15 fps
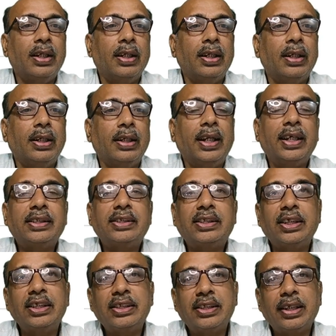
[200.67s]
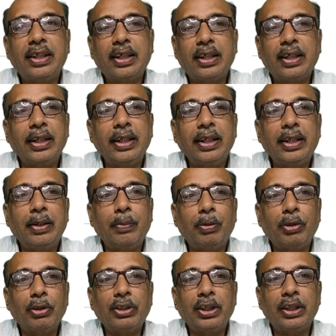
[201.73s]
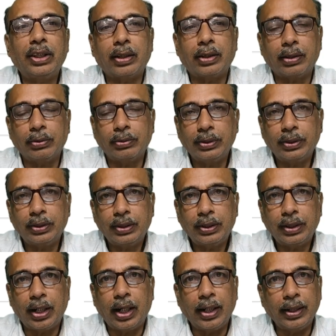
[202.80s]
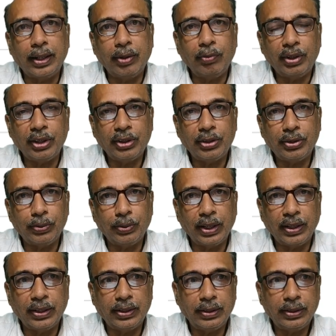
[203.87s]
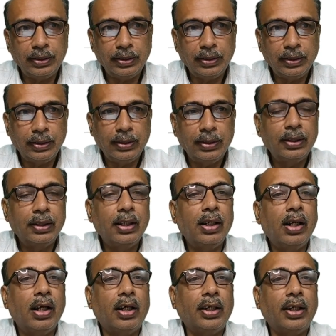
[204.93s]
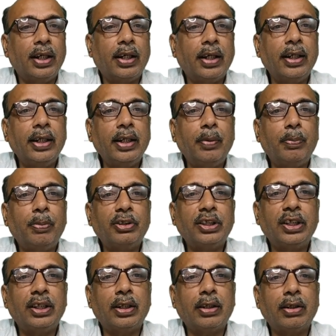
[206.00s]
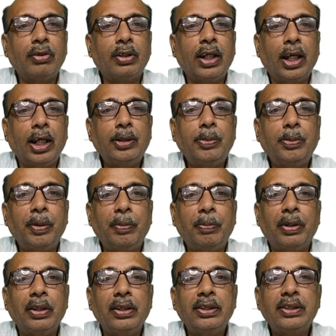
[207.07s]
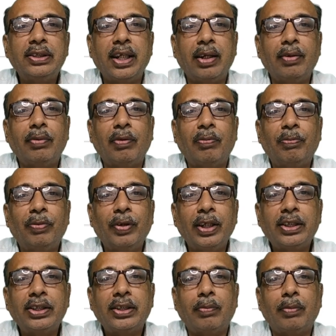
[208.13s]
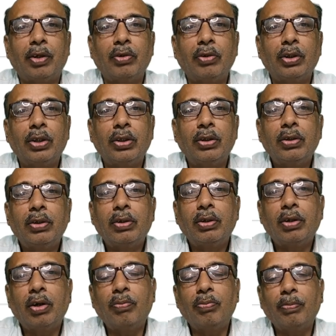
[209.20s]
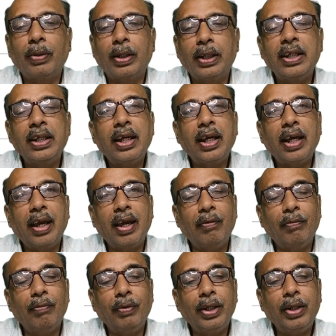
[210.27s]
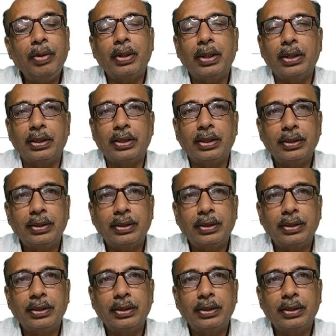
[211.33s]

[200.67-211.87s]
Next is recurring deposit account, RD, which is known as. A recurring deposit account helps people save a fixed amount of money every month.